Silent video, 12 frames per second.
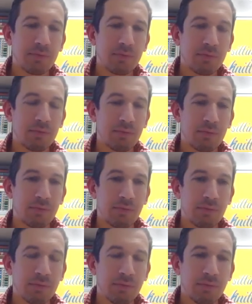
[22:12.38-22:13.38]

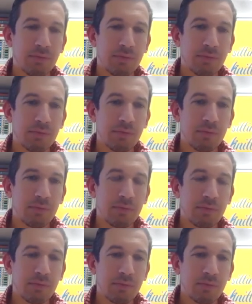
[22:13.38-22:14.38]

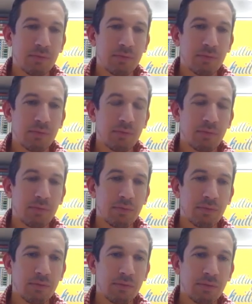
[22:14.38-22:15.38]

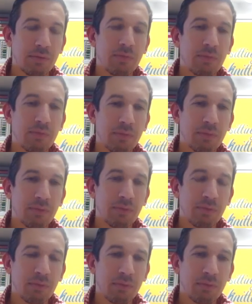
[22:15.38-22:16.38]

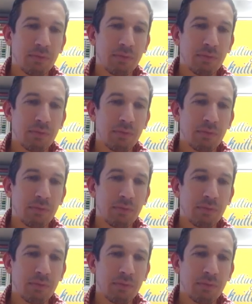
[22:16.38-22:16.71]
[no speech]